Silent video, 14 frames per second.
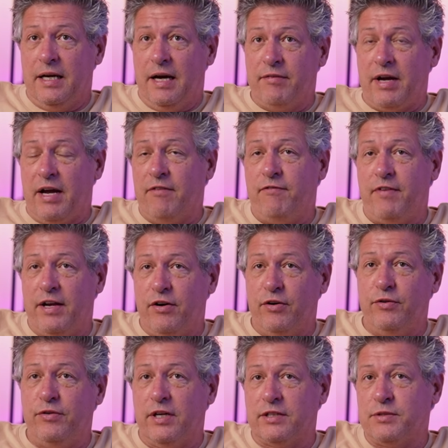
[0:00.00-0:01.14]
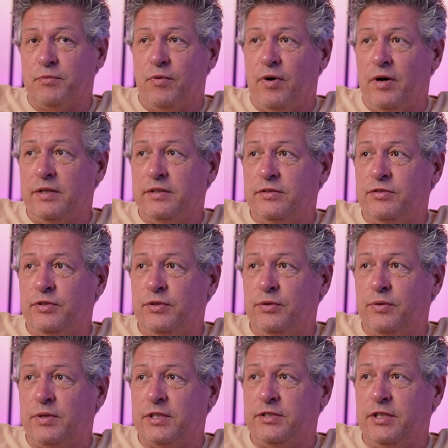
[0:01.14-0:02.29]
I've got a vendor who doesn't want
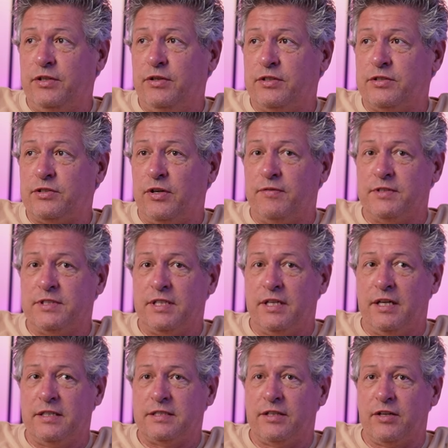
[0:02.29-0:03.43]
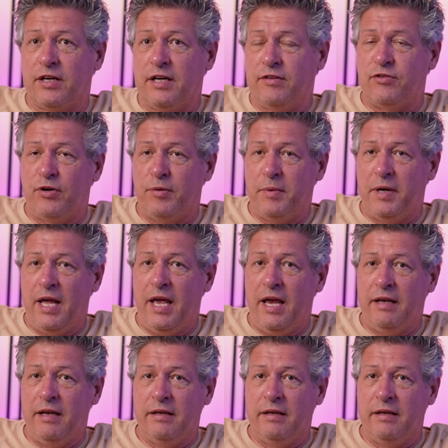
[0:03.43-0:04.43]
to continue to service us, and they're going to terminate.